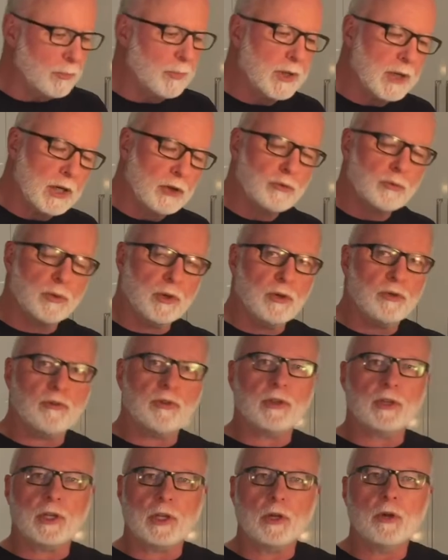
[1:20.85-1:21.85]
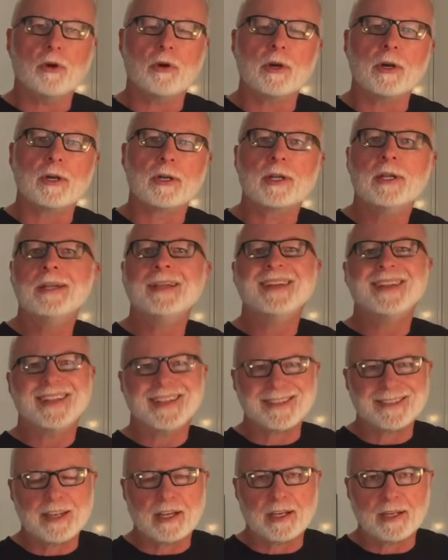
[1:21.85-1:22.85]
Because we're using the yogurt,
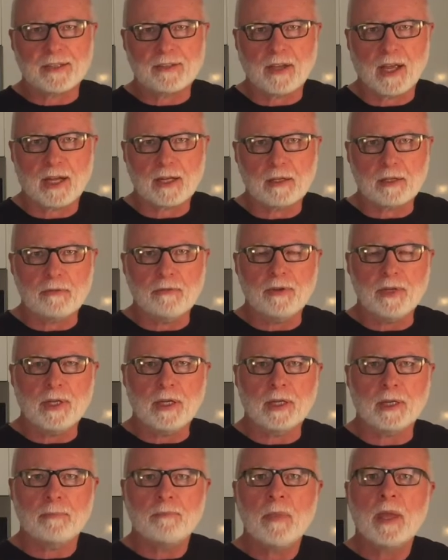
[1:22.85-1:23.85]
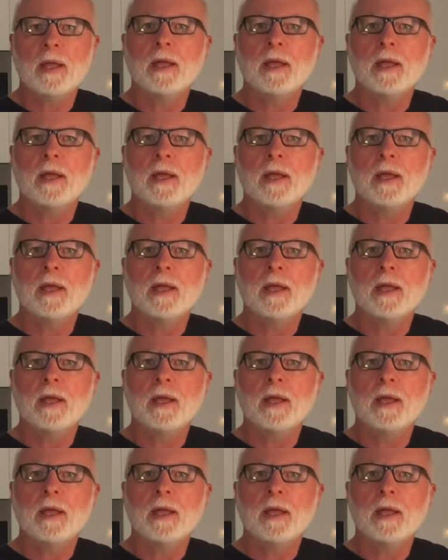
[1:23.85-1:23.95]
it's not exactly vegan.